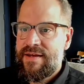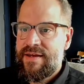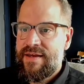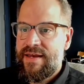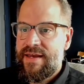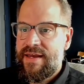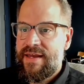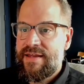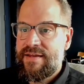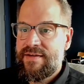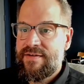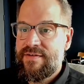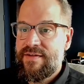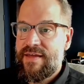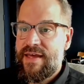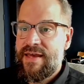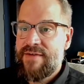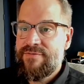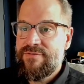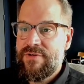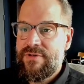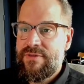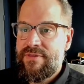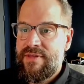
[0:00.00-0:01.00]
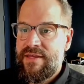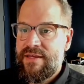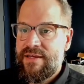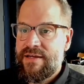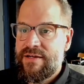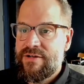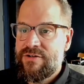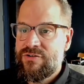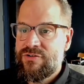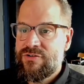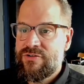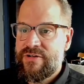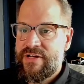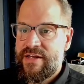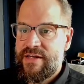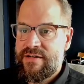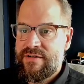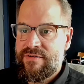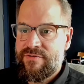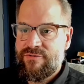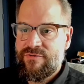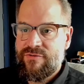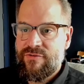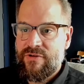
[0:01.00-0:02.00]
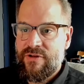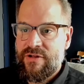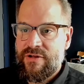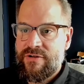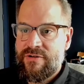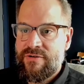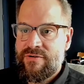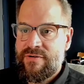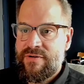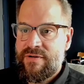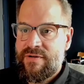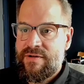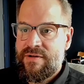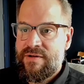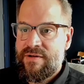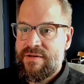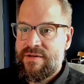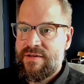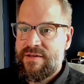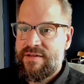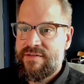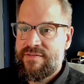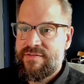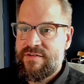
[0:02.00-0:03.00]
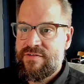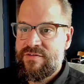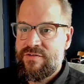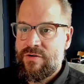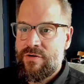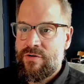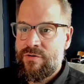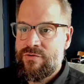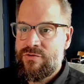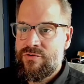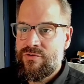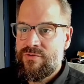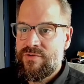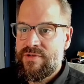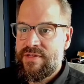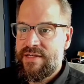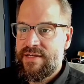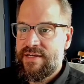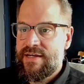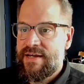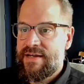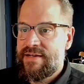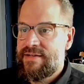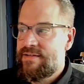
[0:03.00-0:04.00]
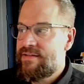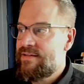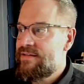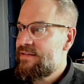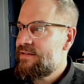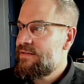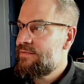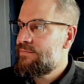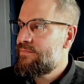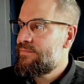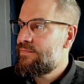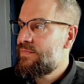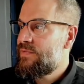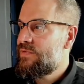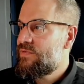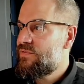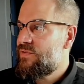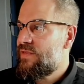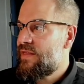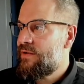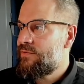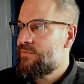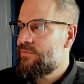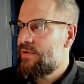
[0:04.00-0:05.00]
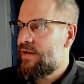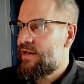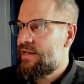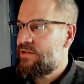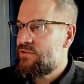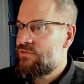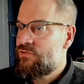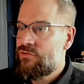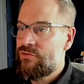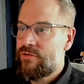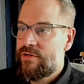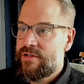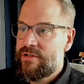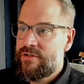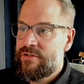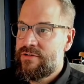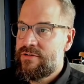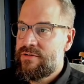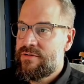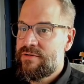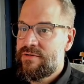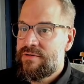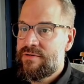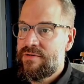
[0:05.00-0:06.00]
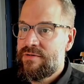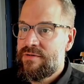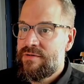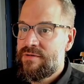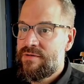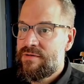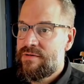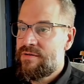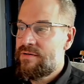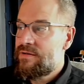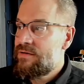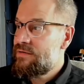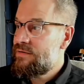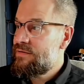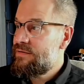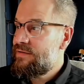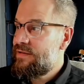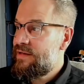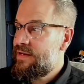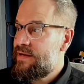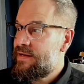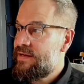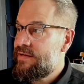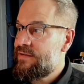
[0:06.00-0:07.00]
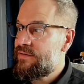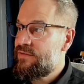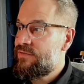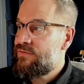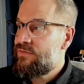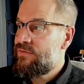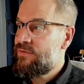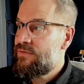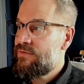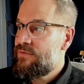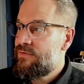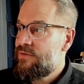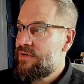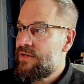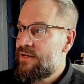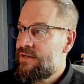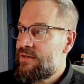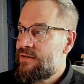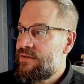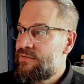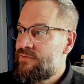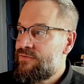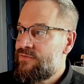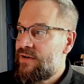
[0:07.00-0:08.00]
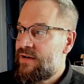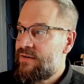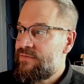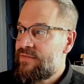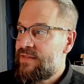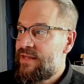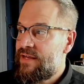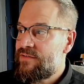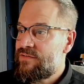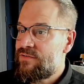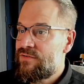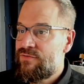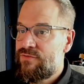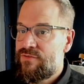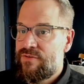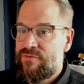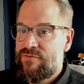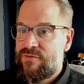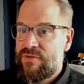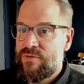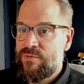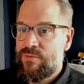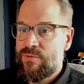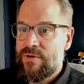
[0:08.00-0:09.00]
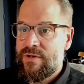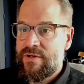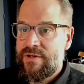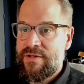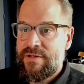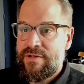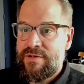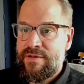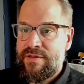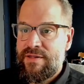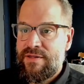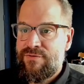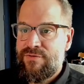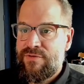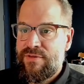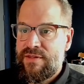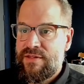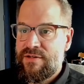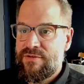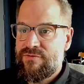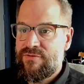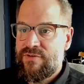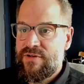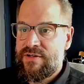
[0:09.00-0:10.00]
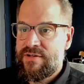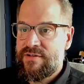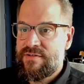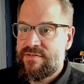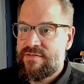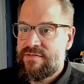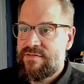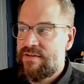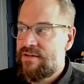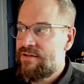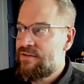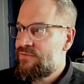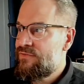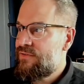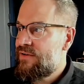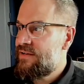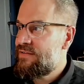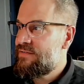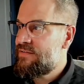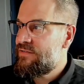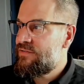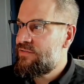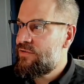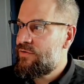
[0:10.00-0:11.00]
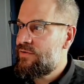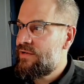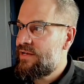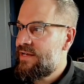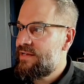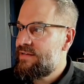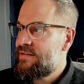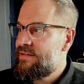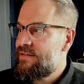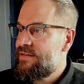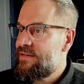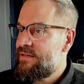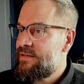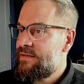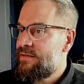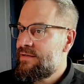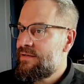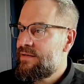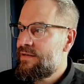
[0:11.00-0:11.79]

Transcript: And everything I create in Flow gets its own unique ID. So that running trigger tag is 5051. Even the event itself has its own ID,